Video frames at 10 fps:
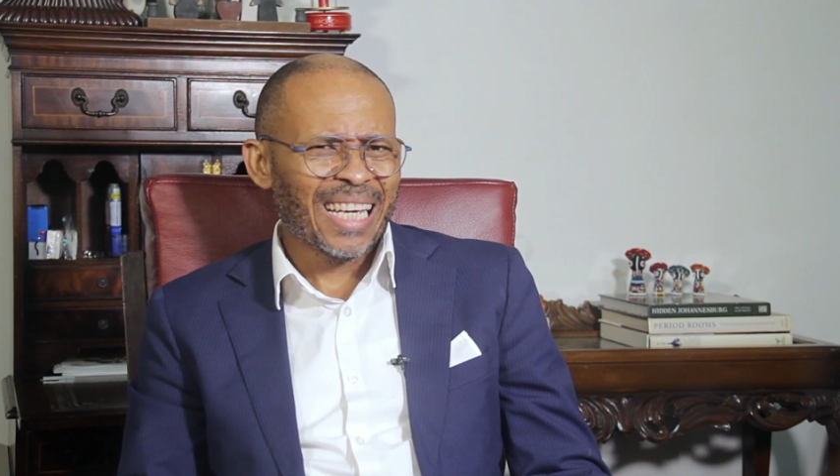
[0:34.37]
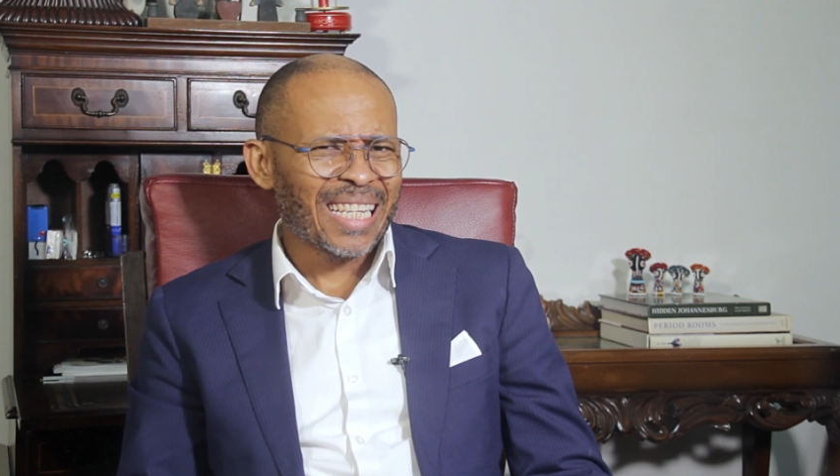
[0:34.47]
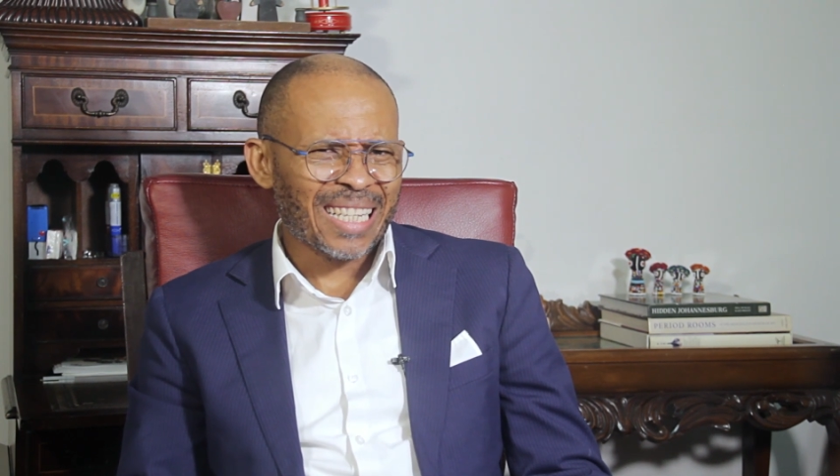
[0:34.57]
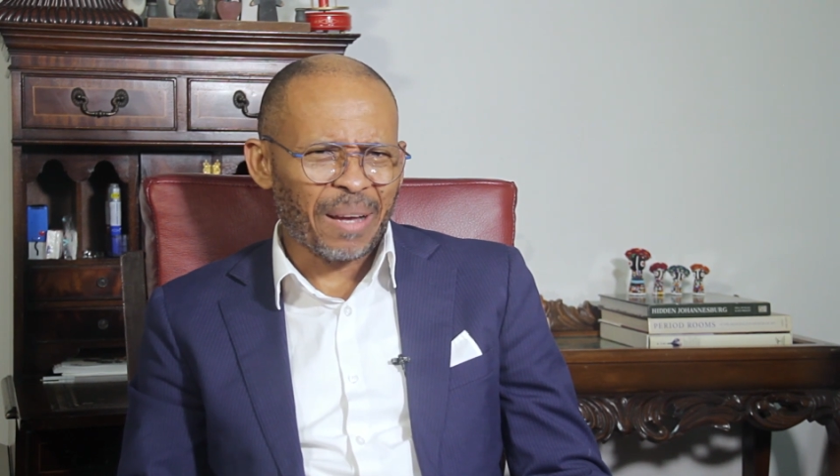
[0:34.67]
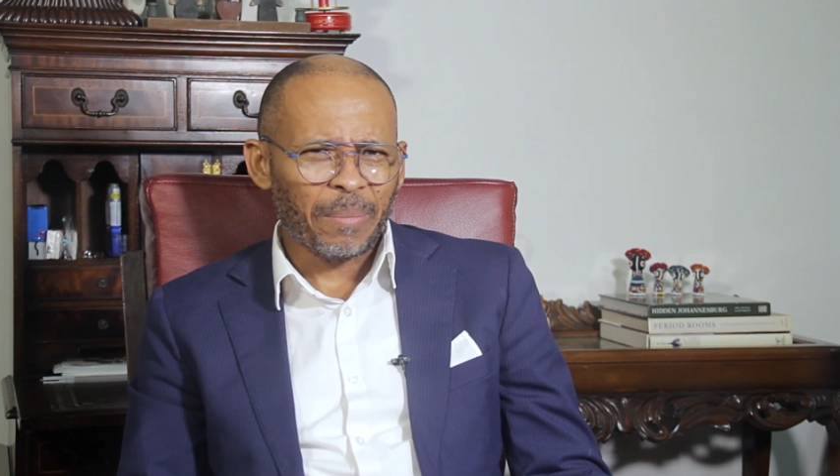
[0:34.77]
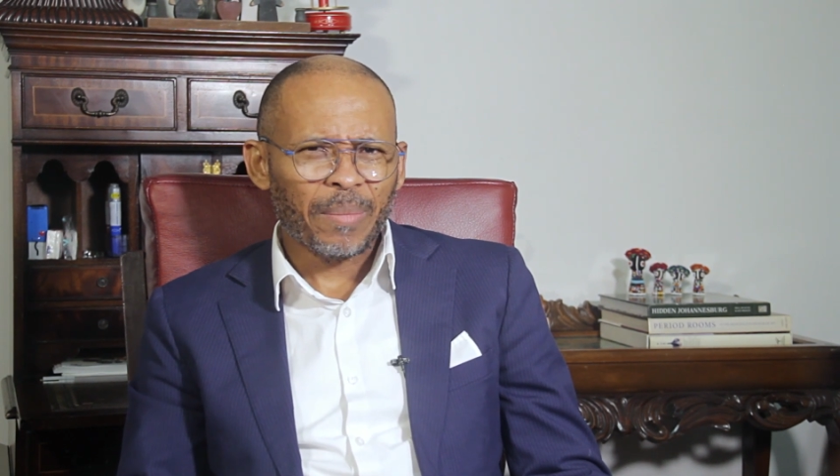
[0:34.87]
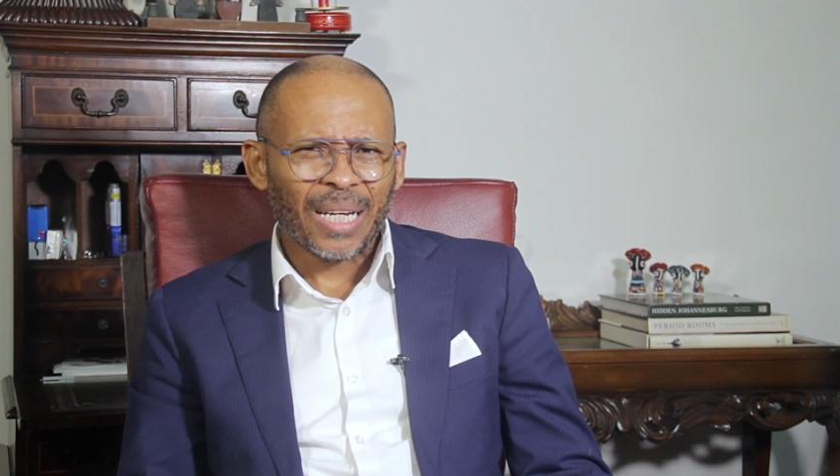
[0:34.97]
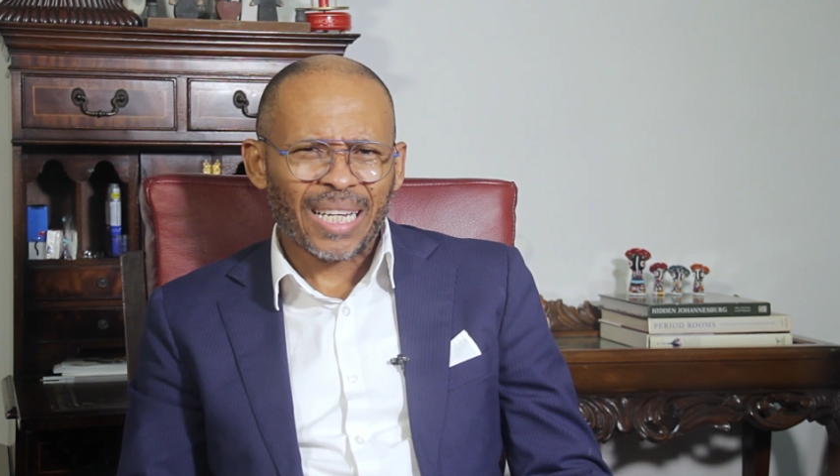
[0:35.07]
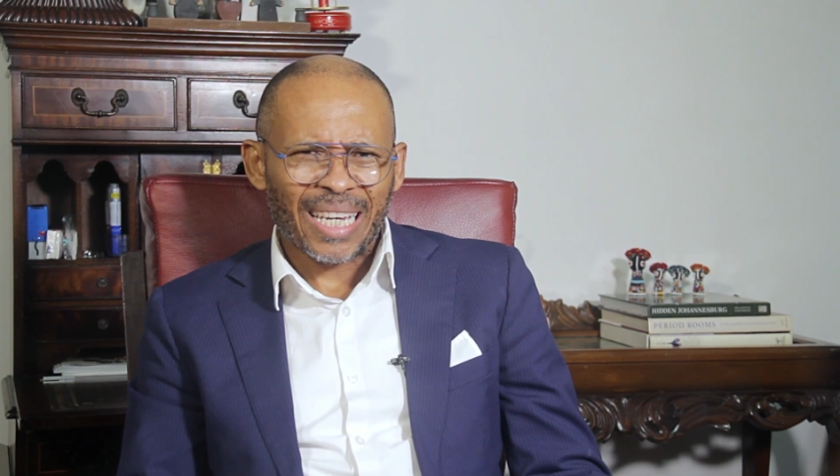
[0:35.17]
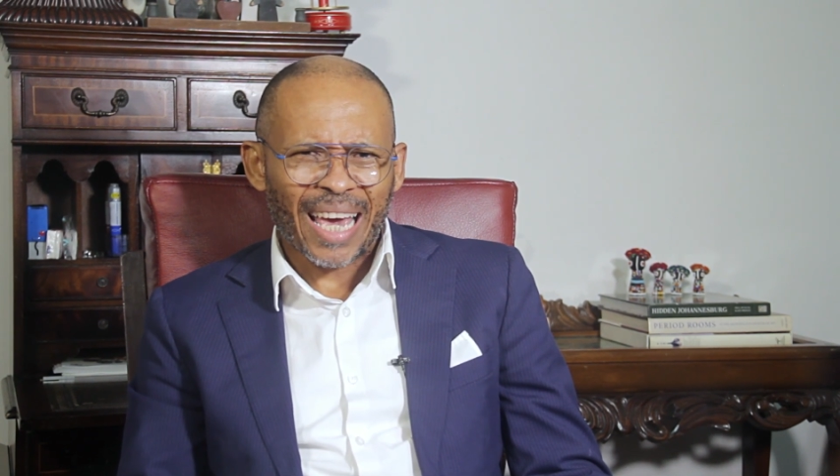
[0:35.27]
some
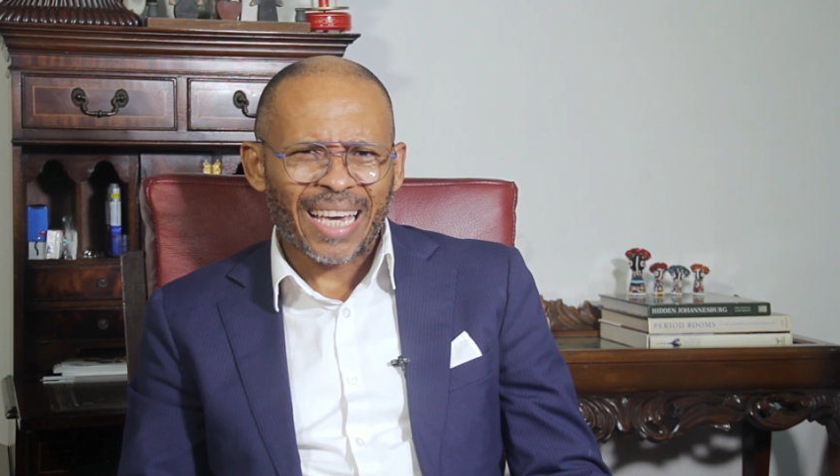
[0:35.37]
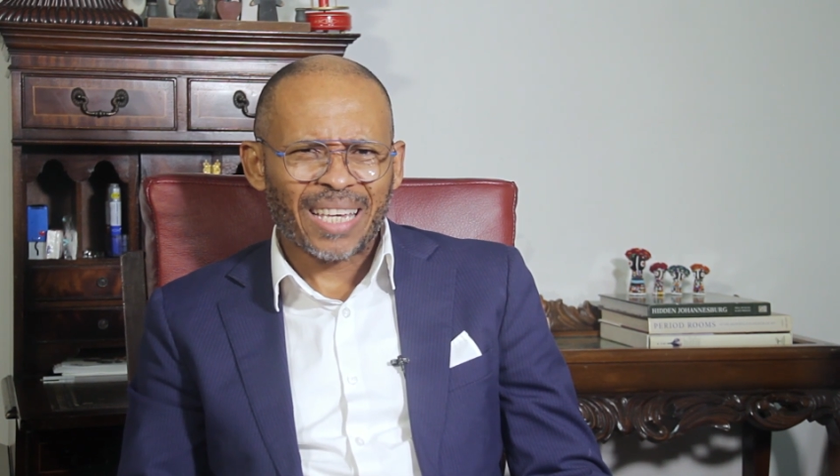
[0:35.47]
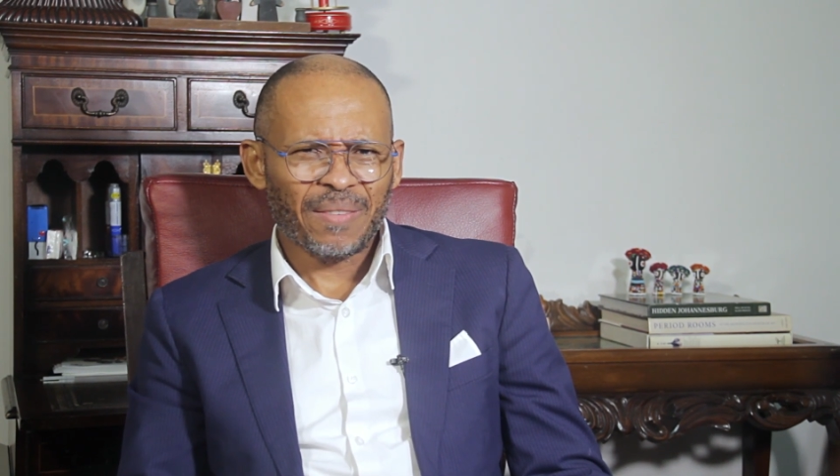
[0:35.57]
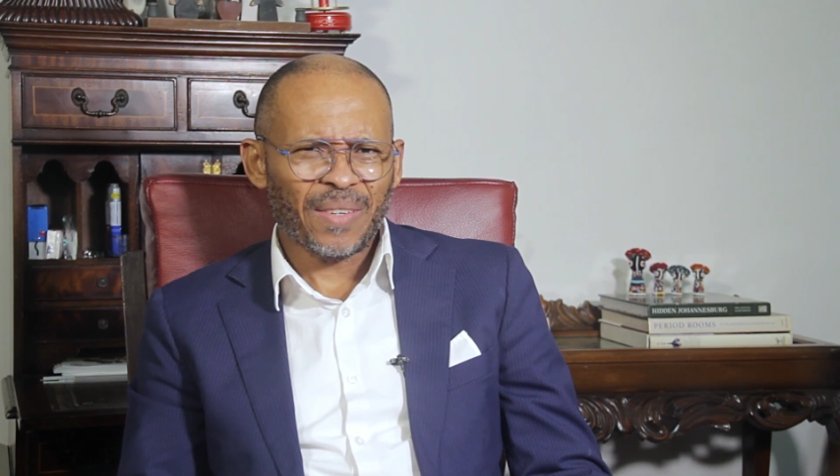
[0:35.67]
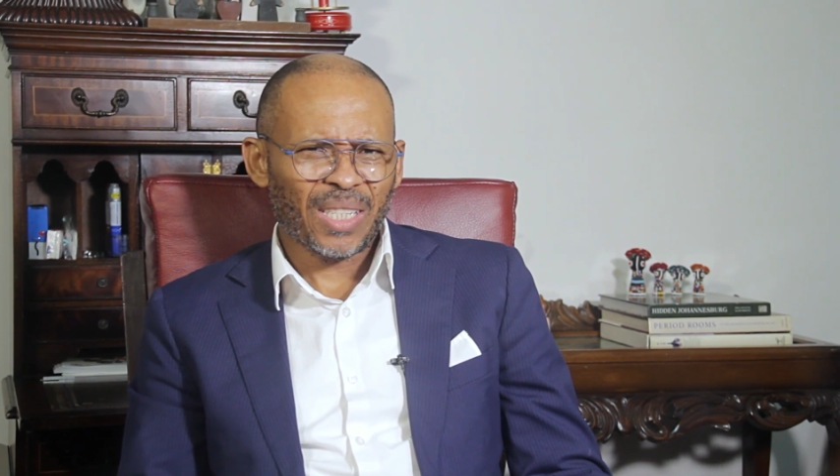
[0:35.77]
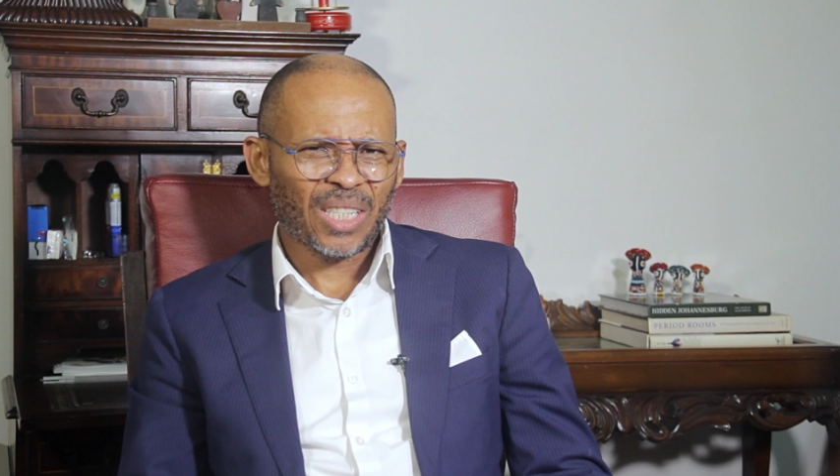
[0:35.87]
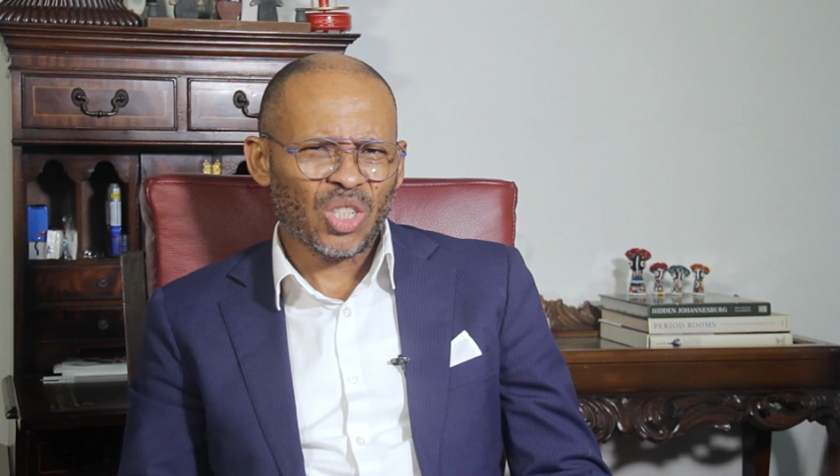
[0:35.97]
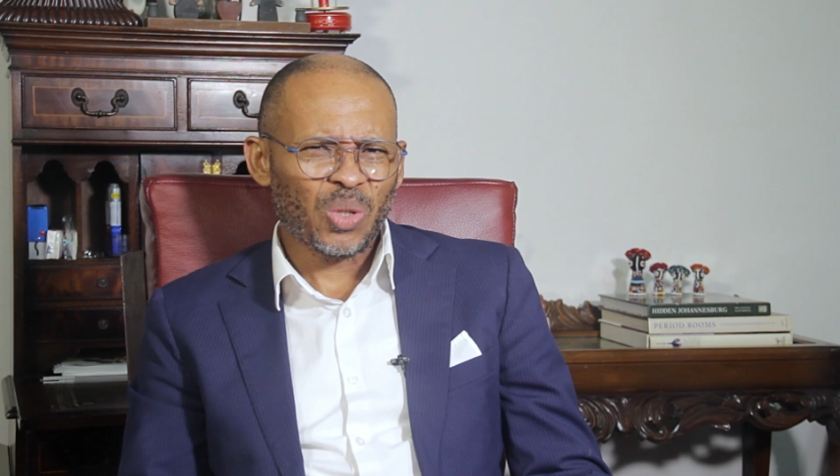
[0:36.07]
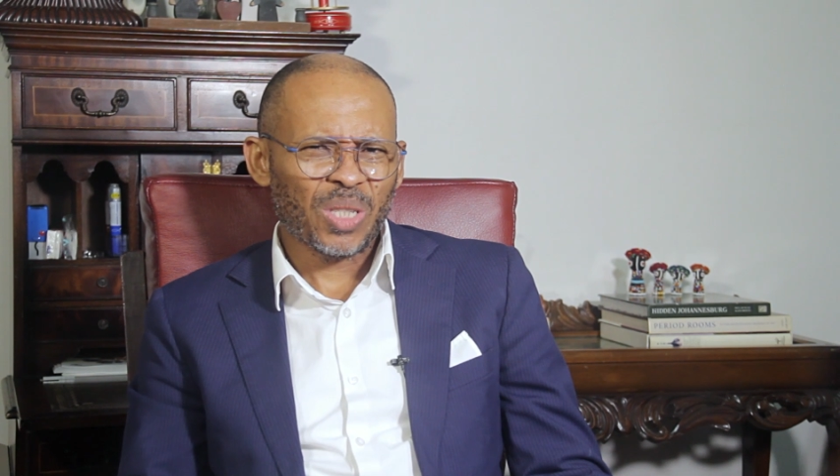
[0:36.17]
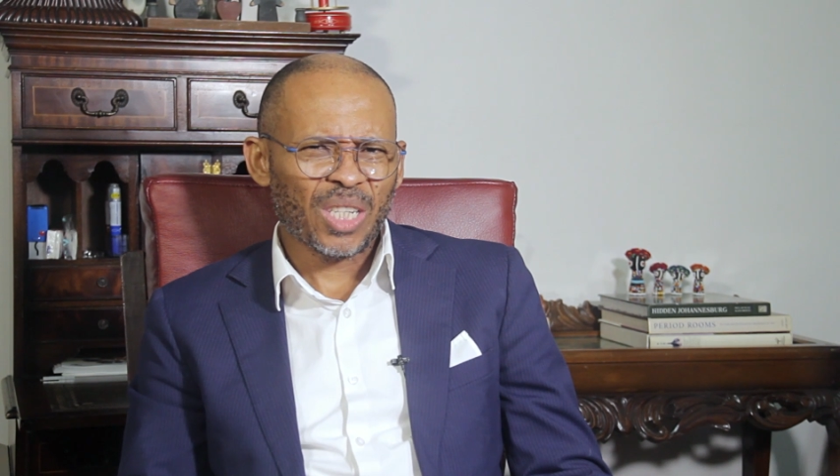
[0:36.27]
caregivers
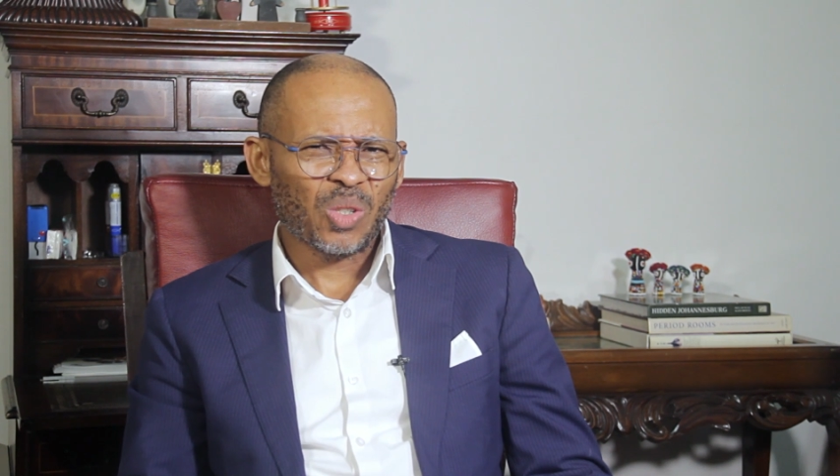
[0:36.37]
choosing